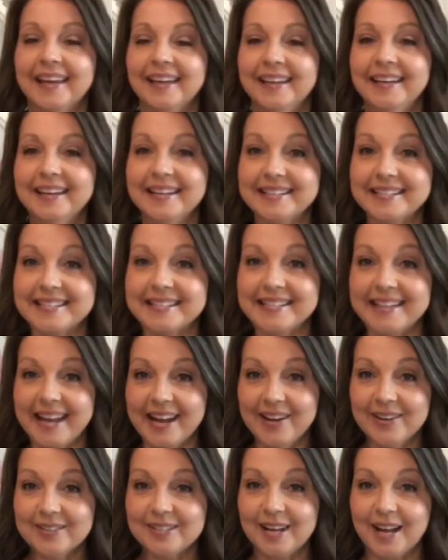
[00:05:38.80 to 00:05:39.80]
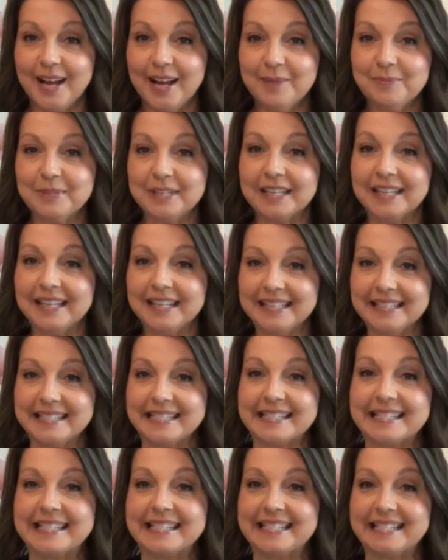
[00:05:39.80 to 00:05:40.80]
It is now time to get
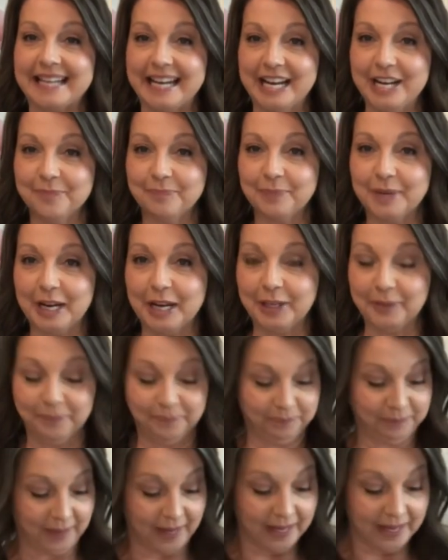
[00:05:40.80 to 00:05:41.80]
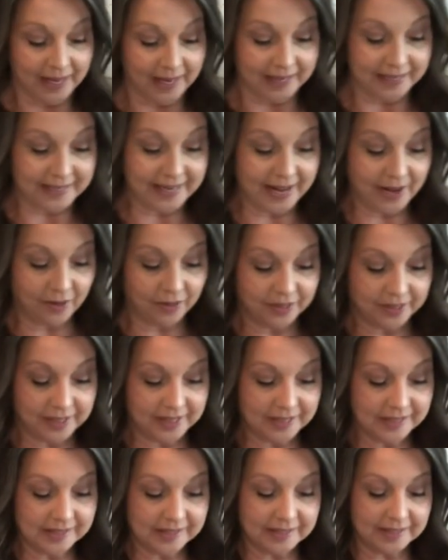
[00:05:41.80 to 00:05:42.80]
stamping. Now
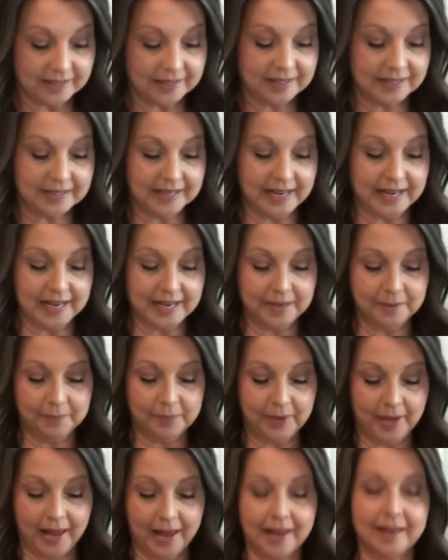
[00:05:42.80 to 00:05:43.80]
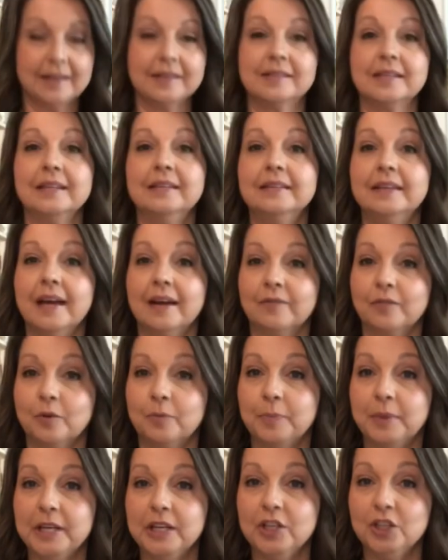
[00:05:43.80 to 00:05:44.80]
this stamp has never
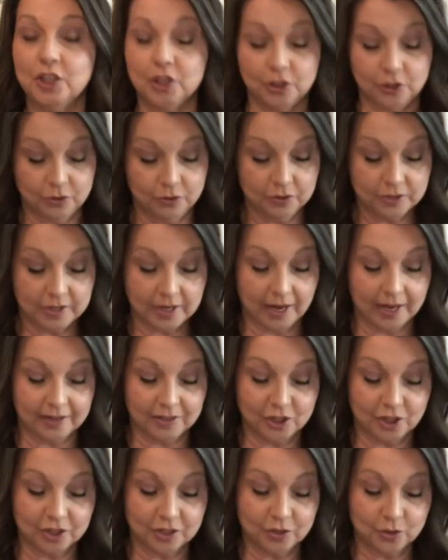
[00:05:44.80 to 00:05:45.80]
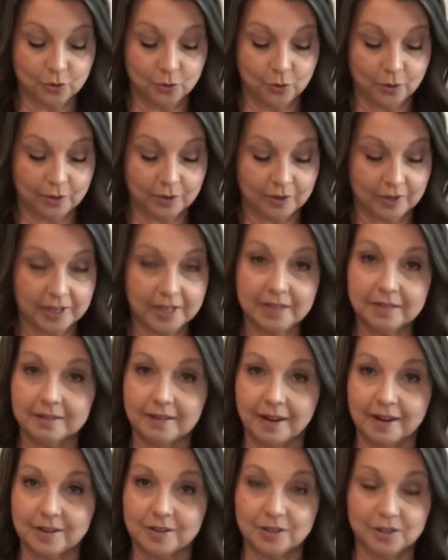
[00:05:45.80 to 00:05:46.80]
been used. I just ordered it
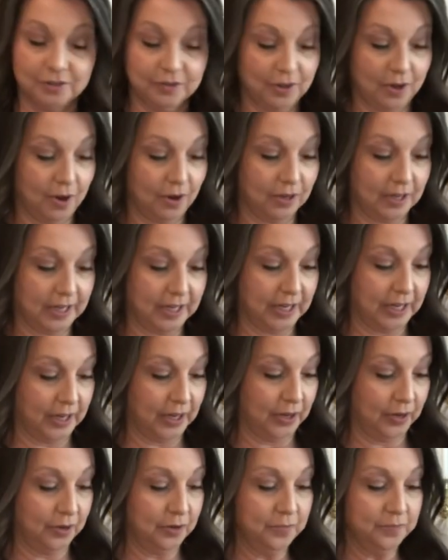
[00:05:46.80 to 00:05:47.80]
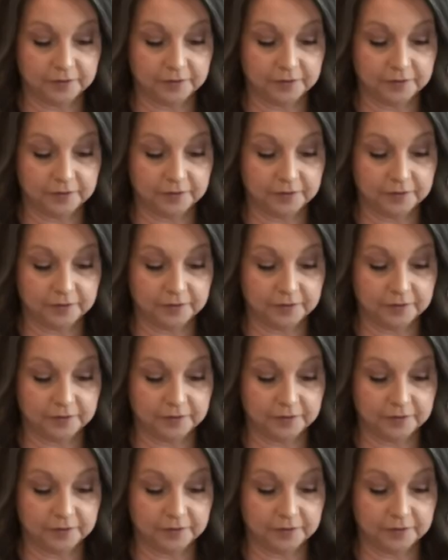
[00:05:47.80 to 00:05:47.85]
not too long ago.